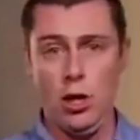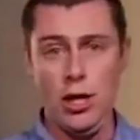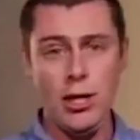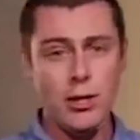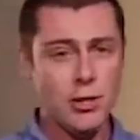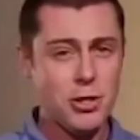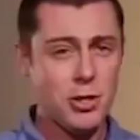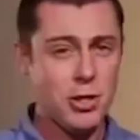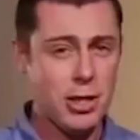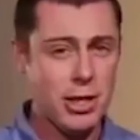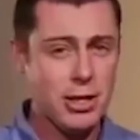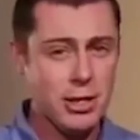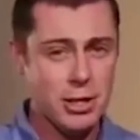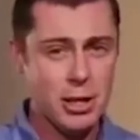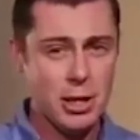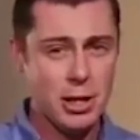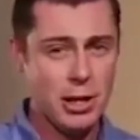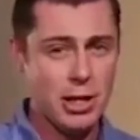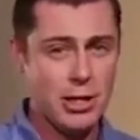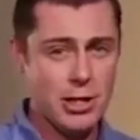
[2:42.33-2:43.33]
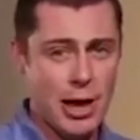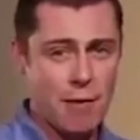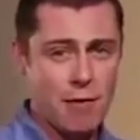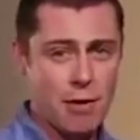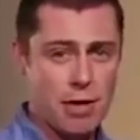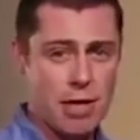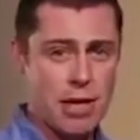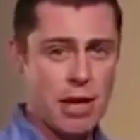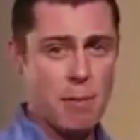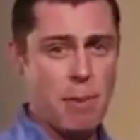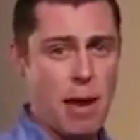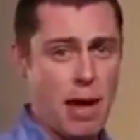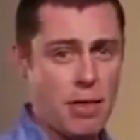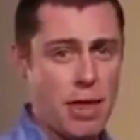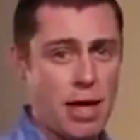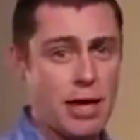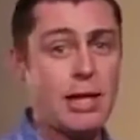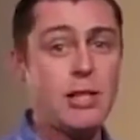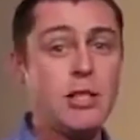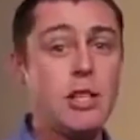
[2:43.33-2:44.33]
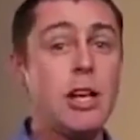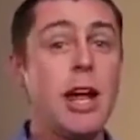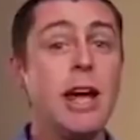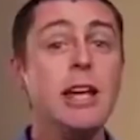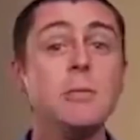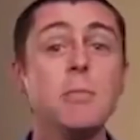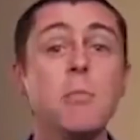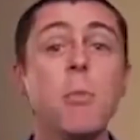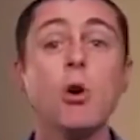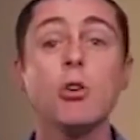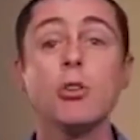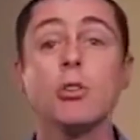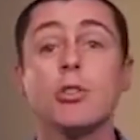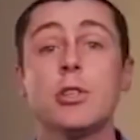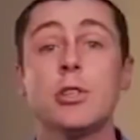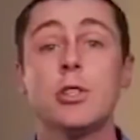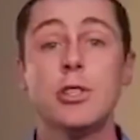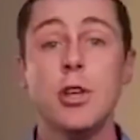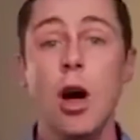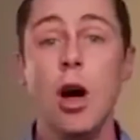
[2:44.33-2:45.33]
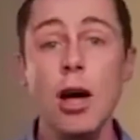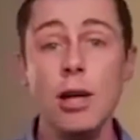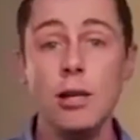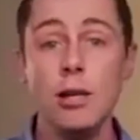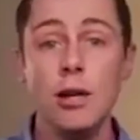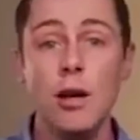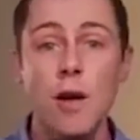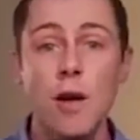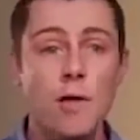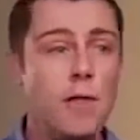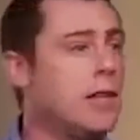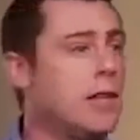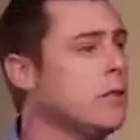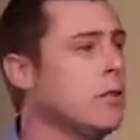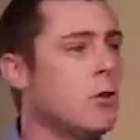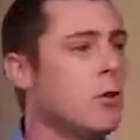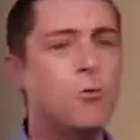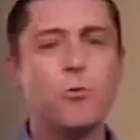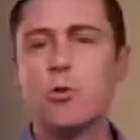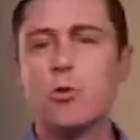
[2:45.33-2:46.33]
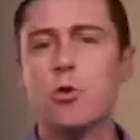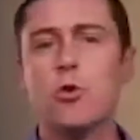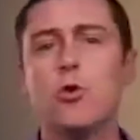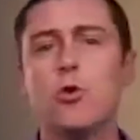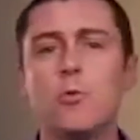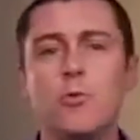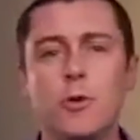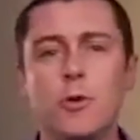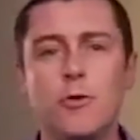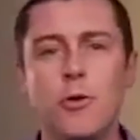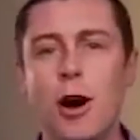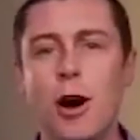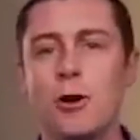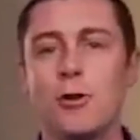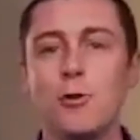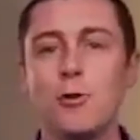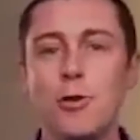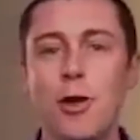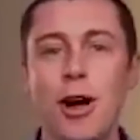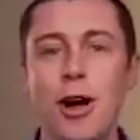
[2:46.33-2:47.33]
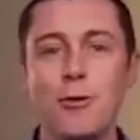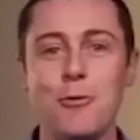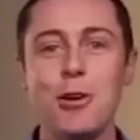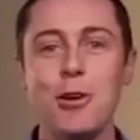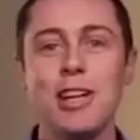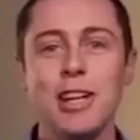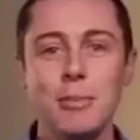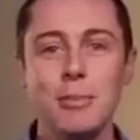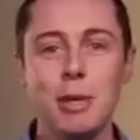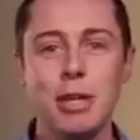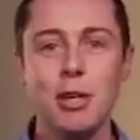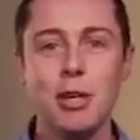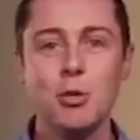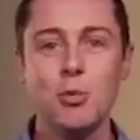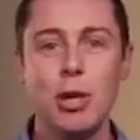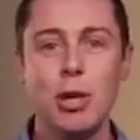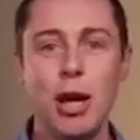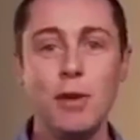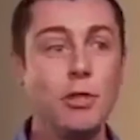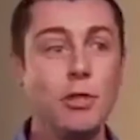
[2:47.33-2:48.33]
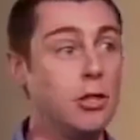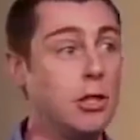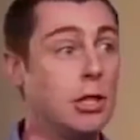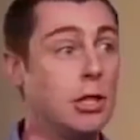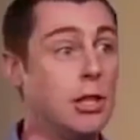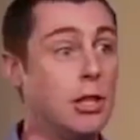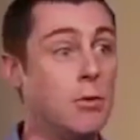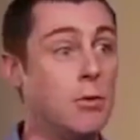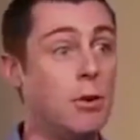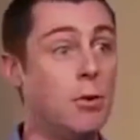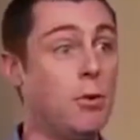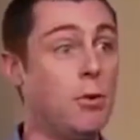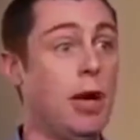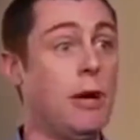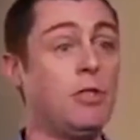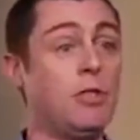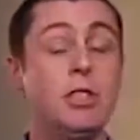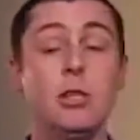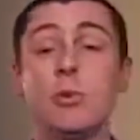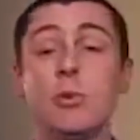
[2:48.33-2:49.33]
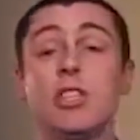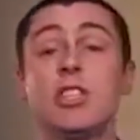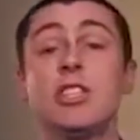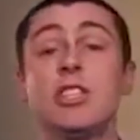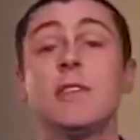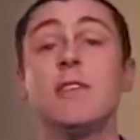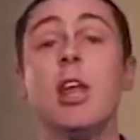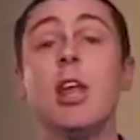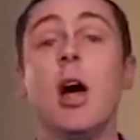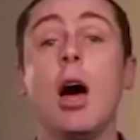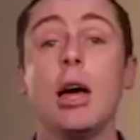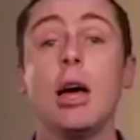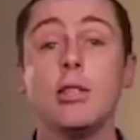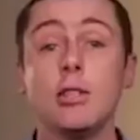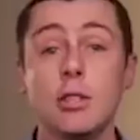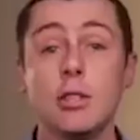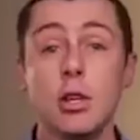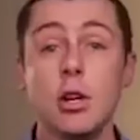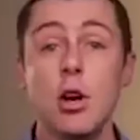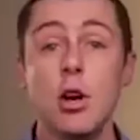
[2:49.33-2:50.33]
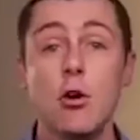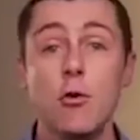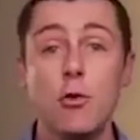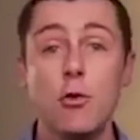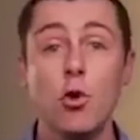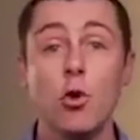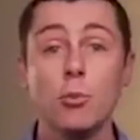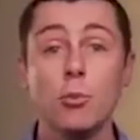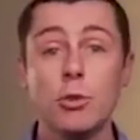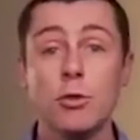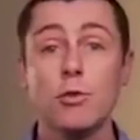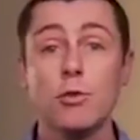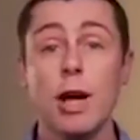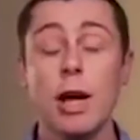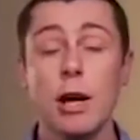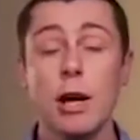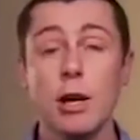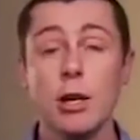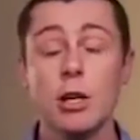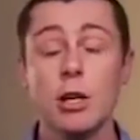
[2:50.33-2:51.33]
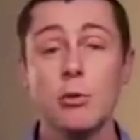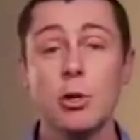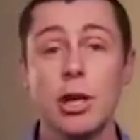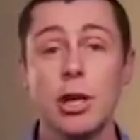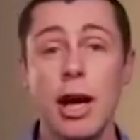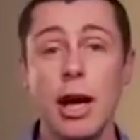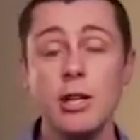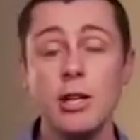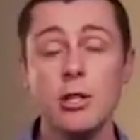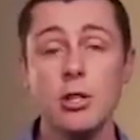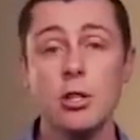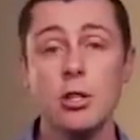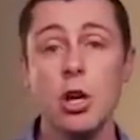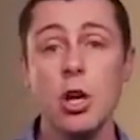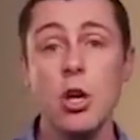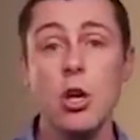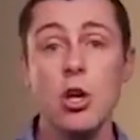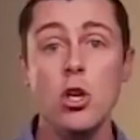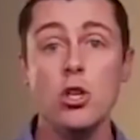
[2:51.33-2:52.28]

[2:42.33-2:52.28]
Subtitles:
Let's have a think about that. In today's modern society, there's no room for fight or flight really, because we have to deal with civilized forms of communication.